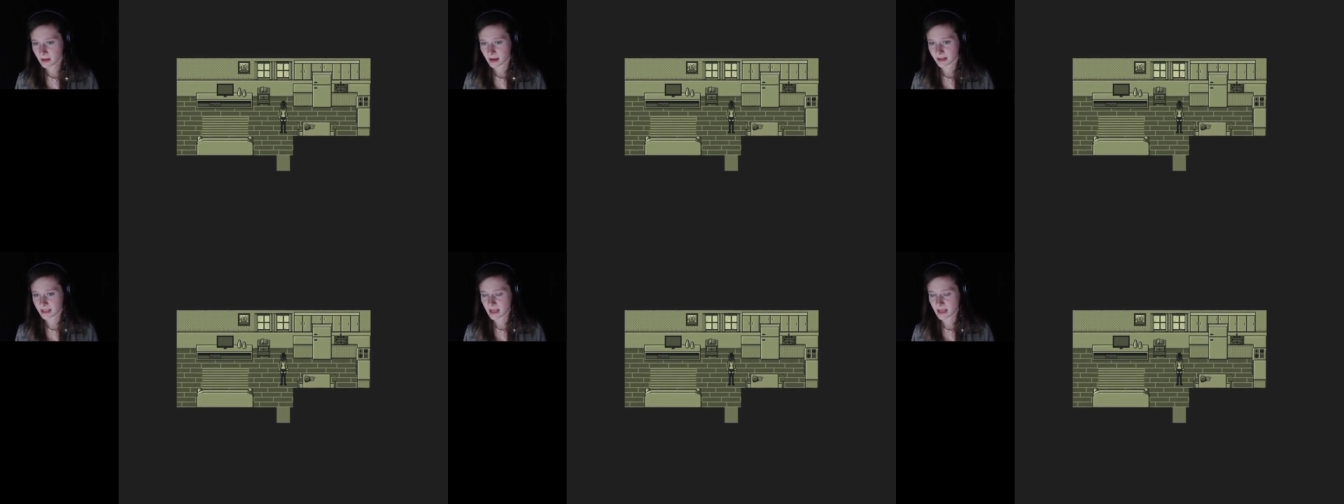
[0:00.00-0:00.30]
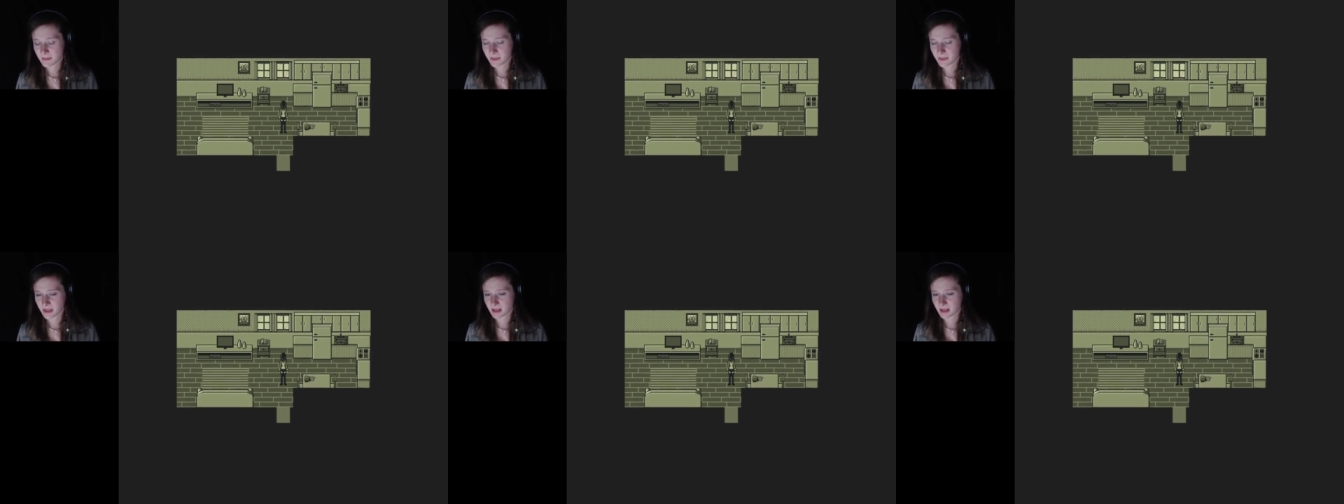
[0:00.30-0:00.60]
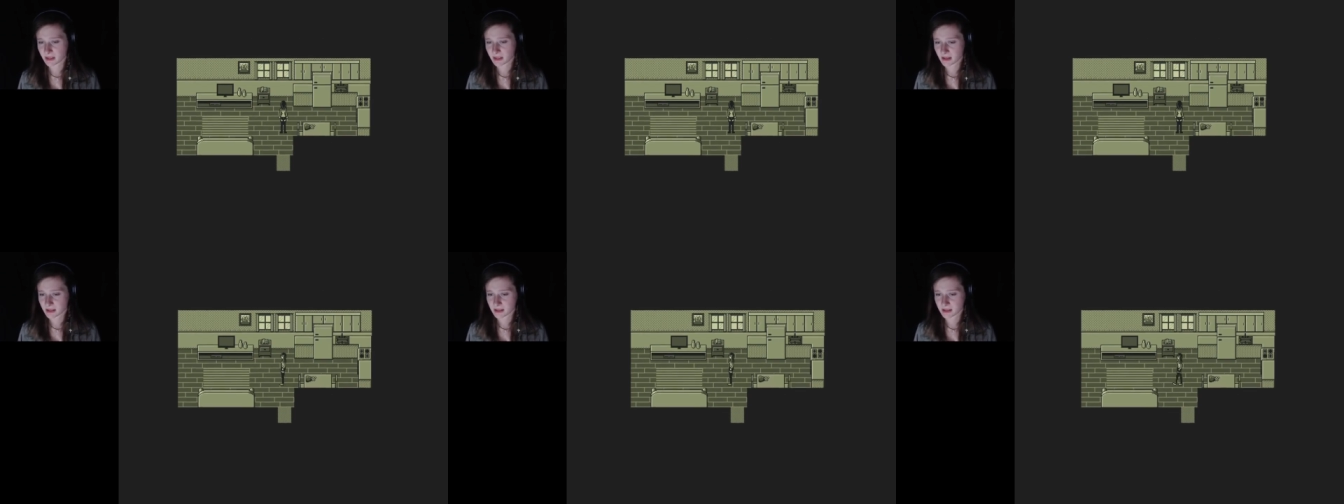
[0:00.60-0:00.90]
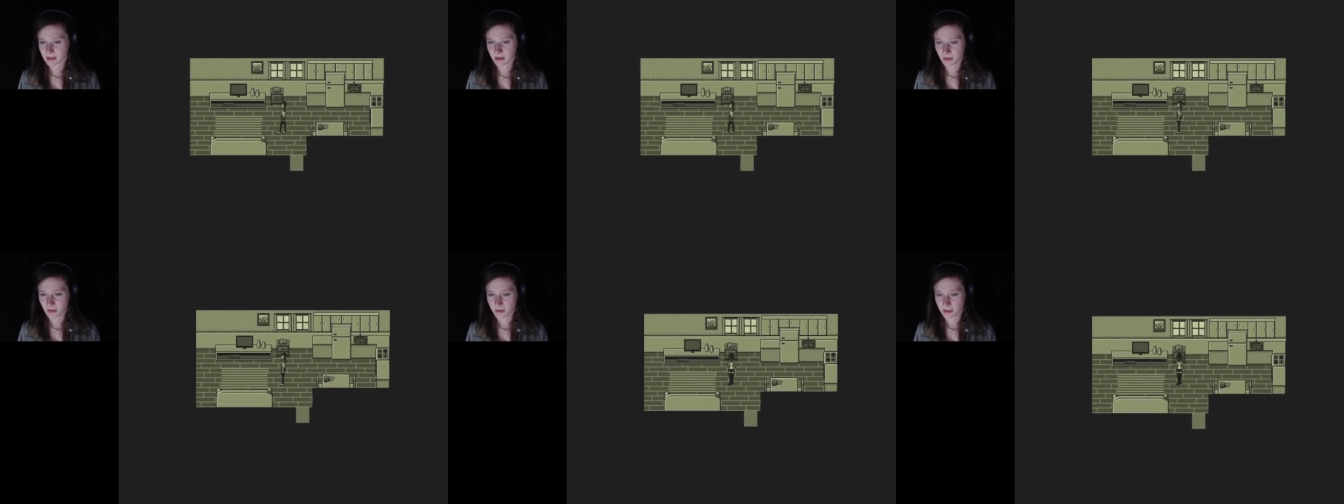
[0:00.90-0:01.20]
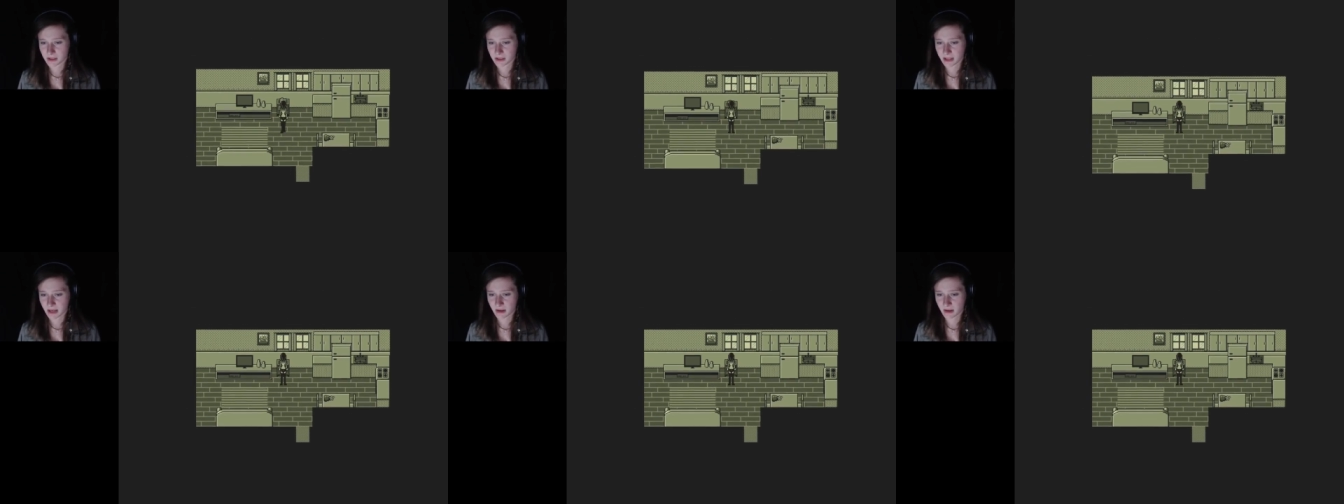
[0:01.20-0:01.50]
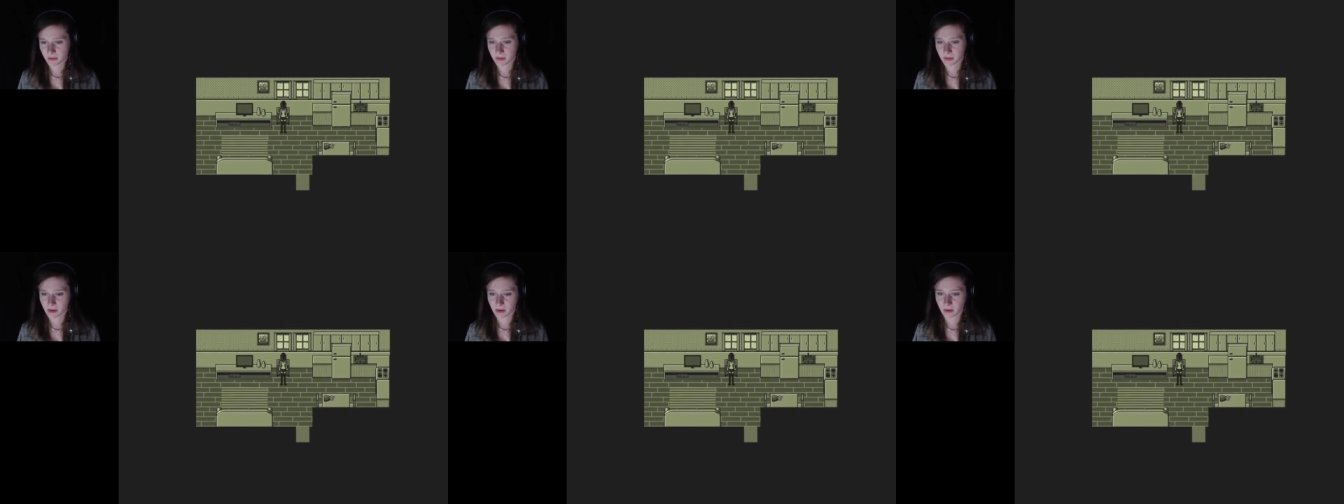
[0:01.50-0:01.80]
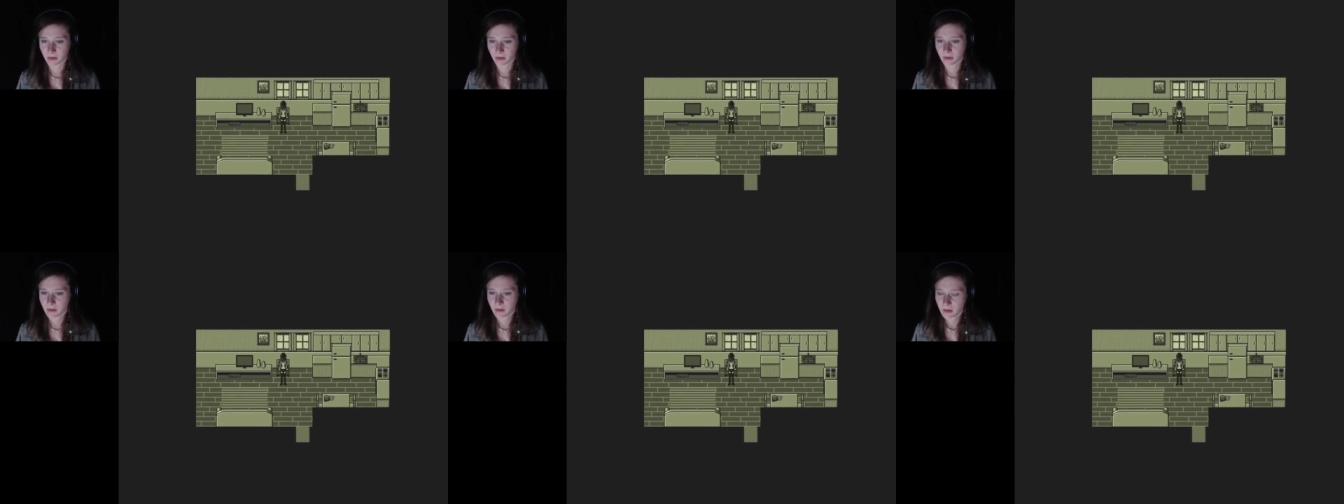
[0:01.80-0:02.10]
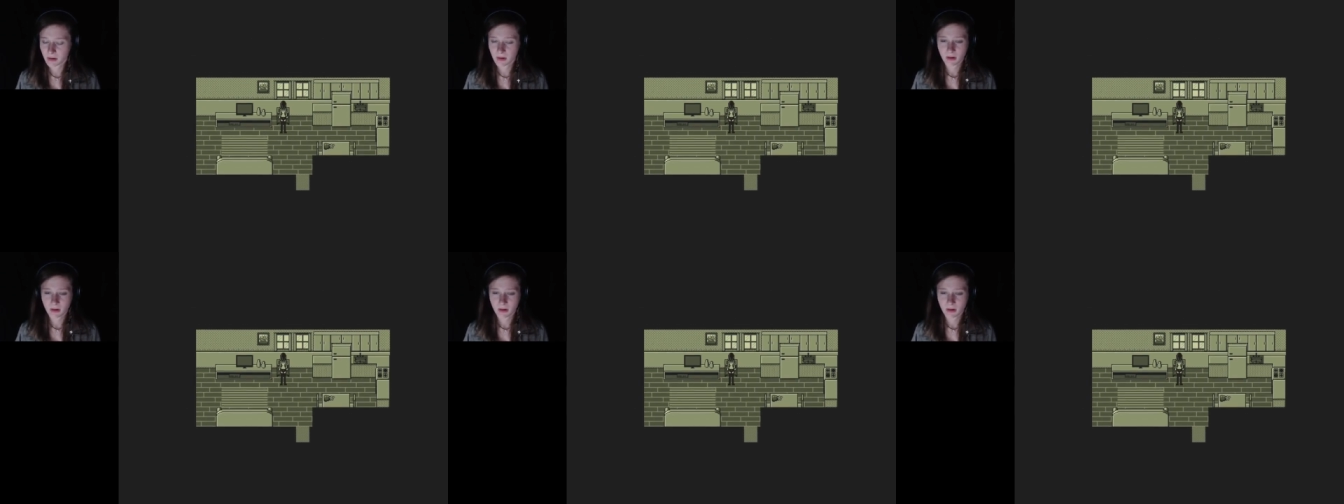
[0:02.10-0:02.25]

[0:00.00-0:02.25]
I keep thinking that it's another sound, though.